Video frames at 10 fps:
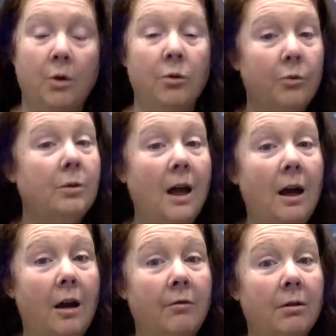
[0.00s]
through
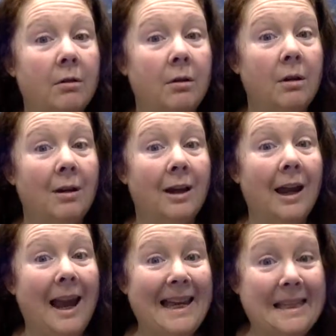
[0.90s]
love
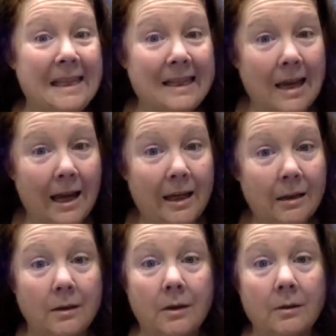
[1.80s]
and
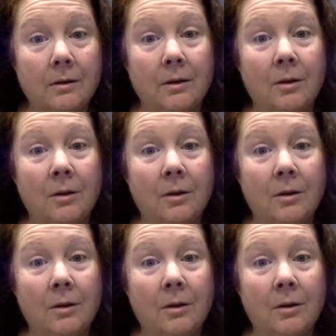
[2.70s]
science.